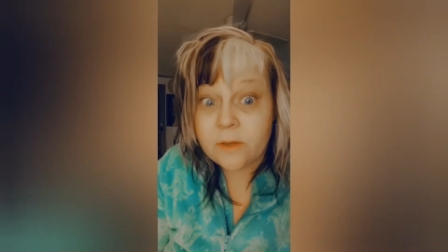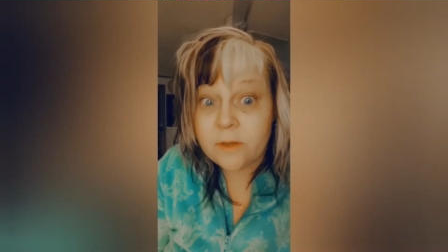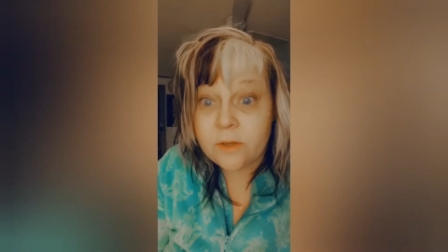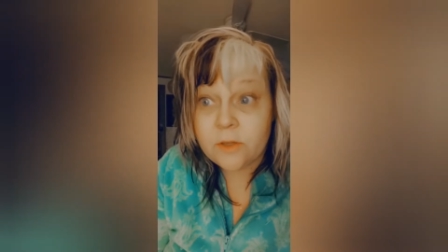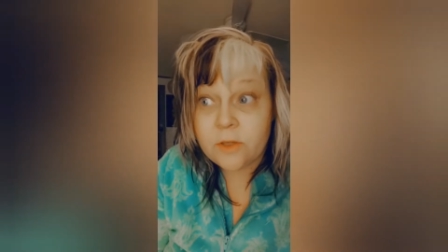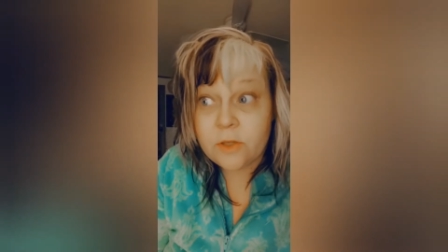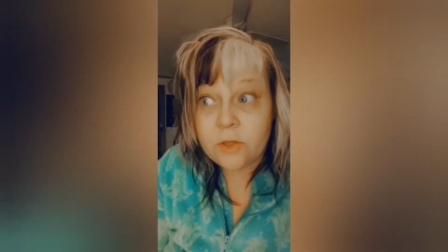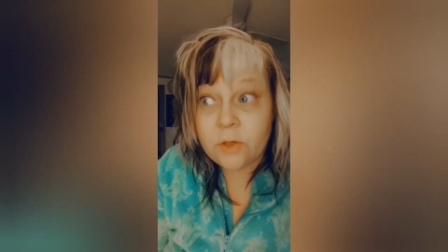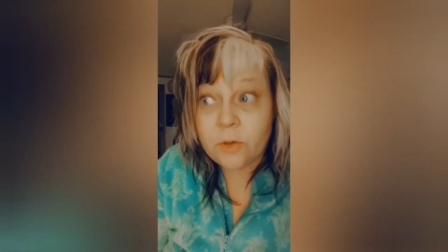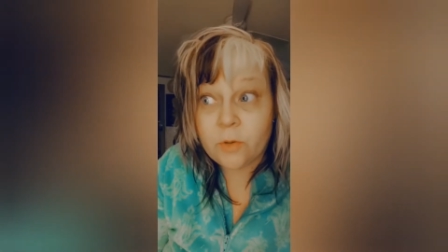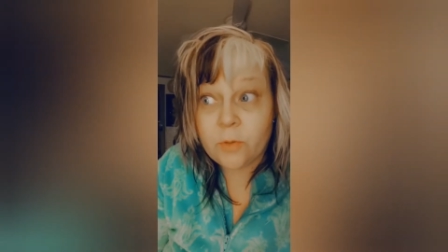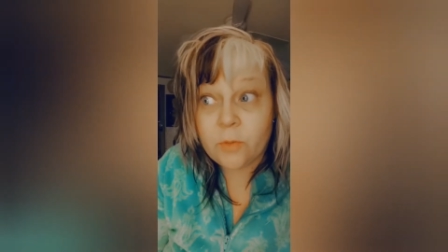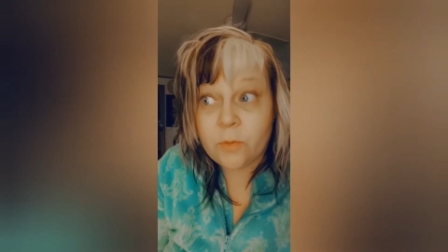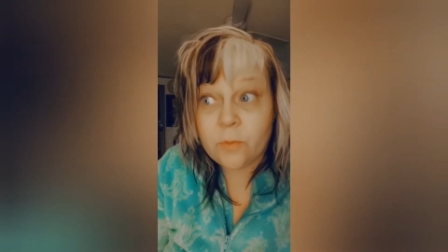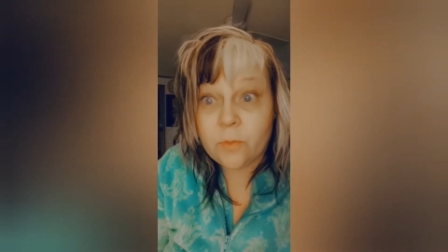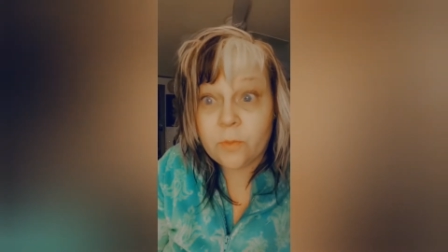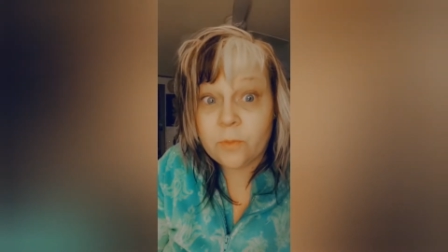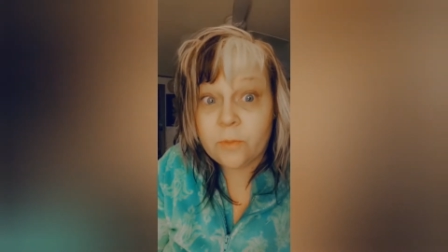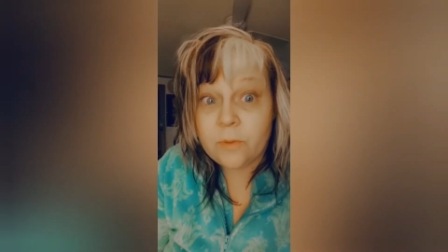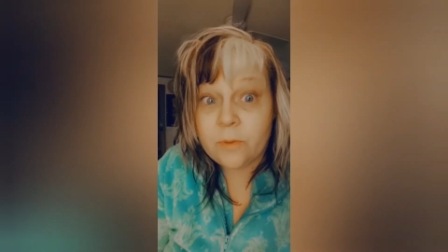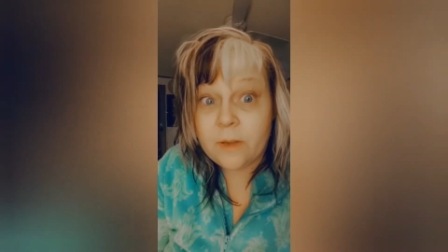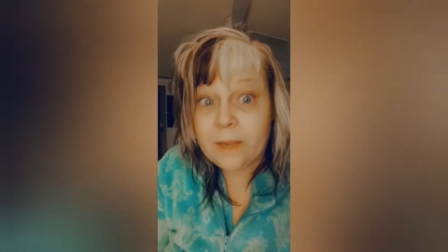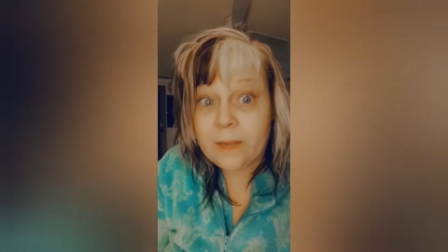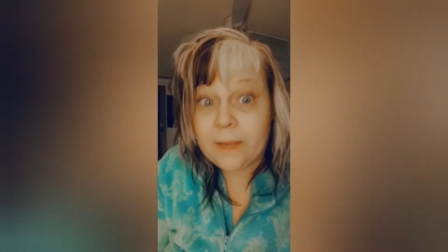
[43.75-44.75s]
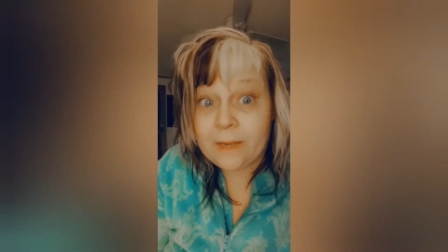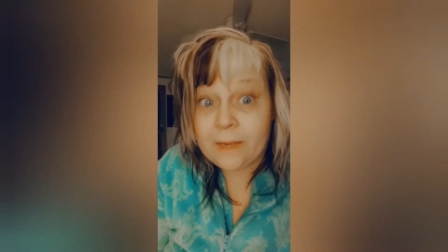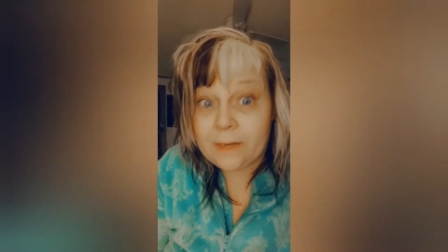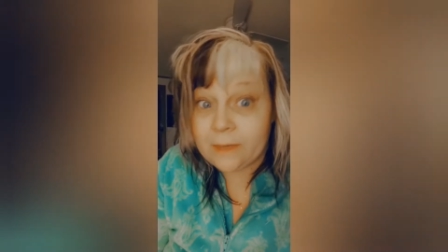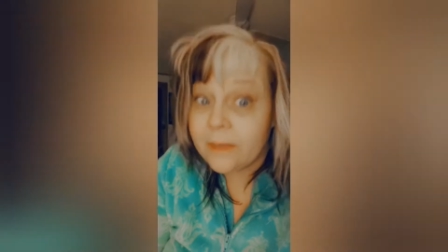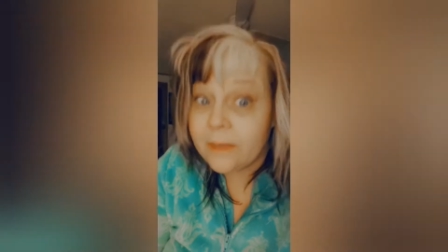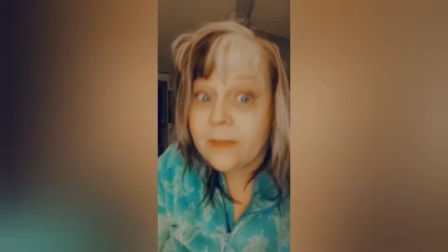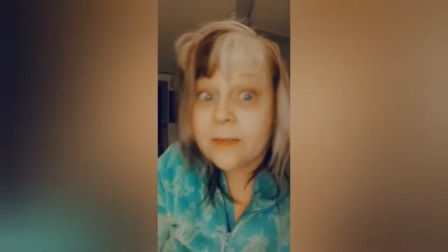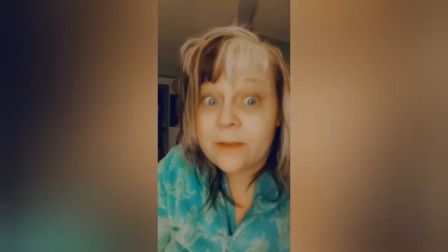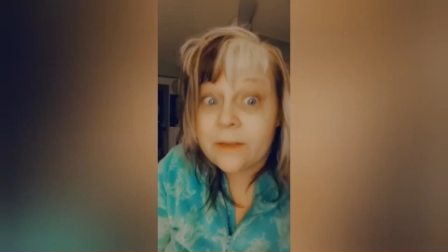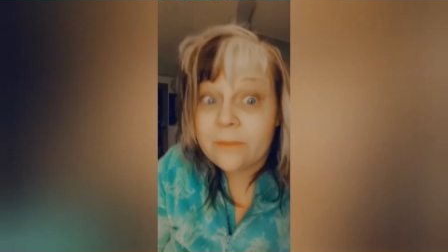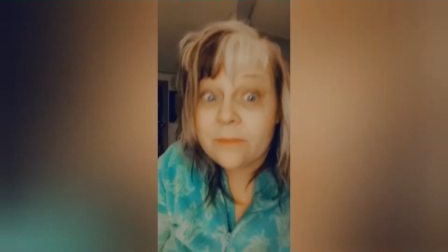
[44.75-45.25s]
So at
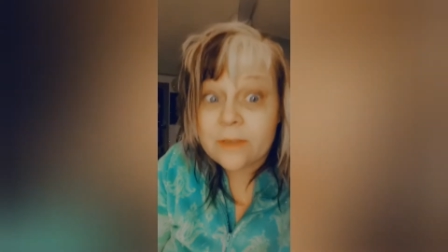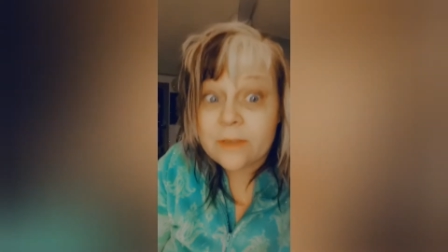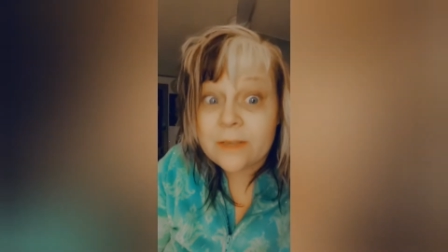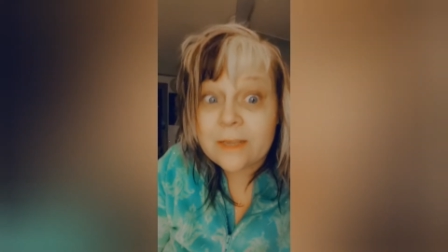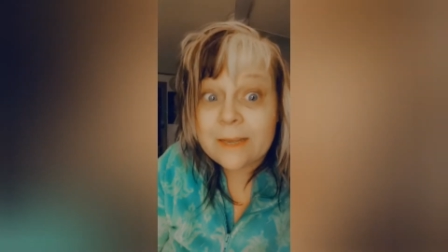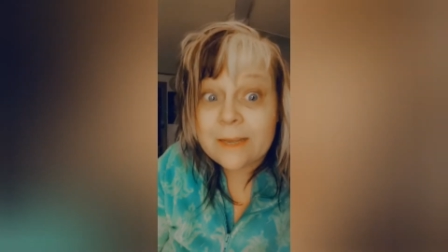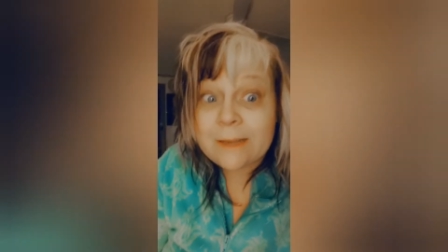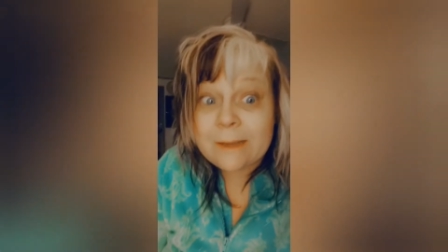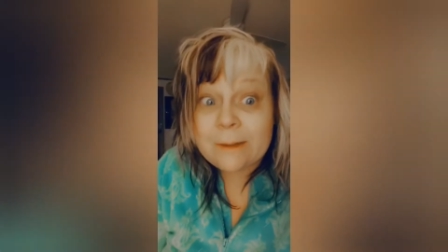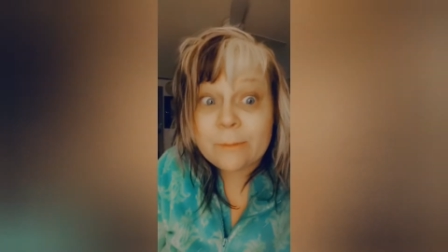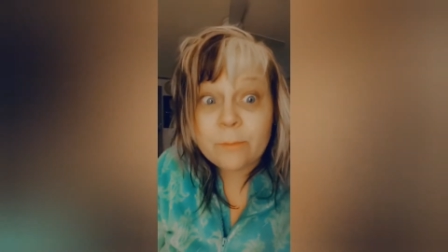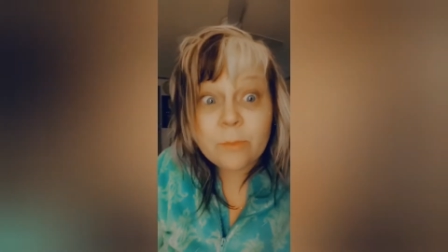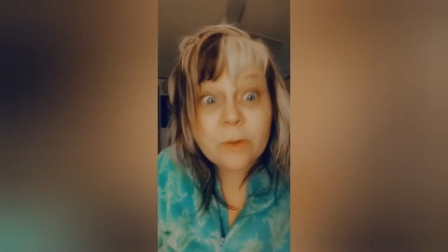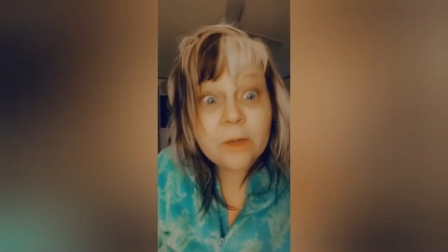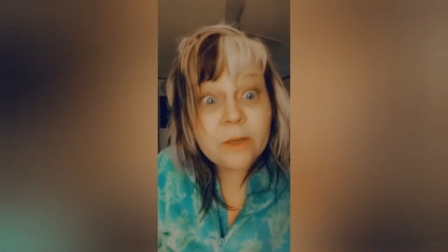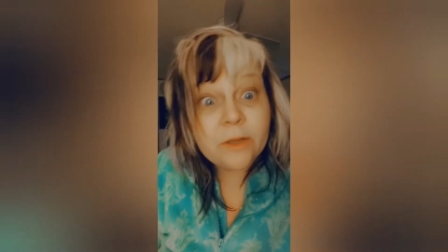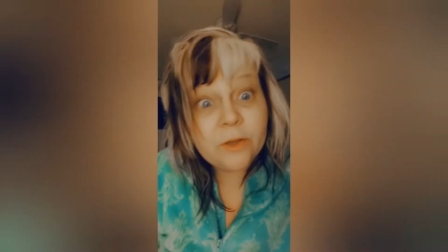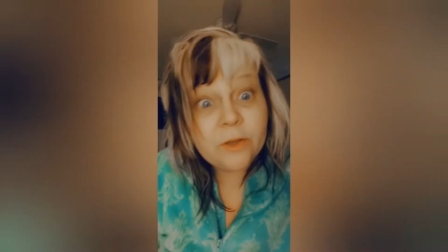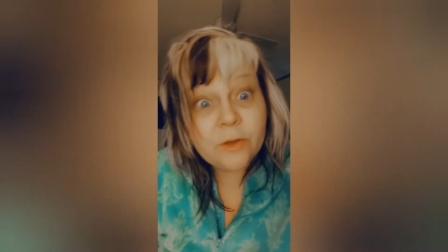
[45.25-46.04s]
any given time while